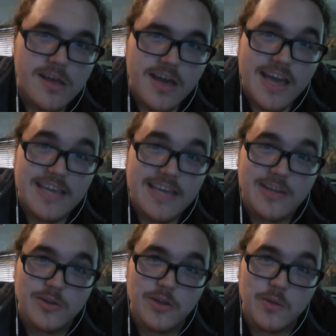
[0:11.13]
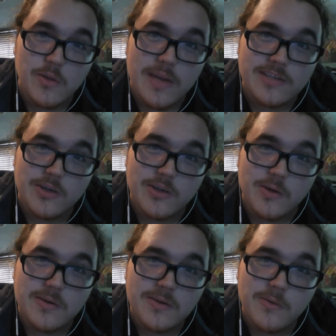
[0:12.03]
I killed the director
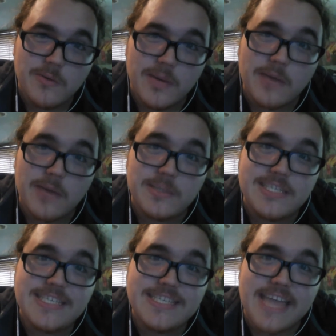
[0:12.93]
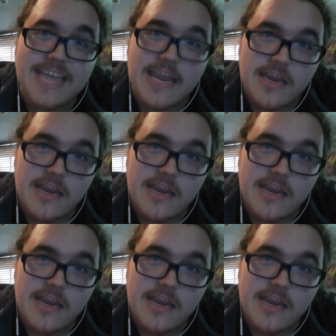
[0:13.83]
when I was 10,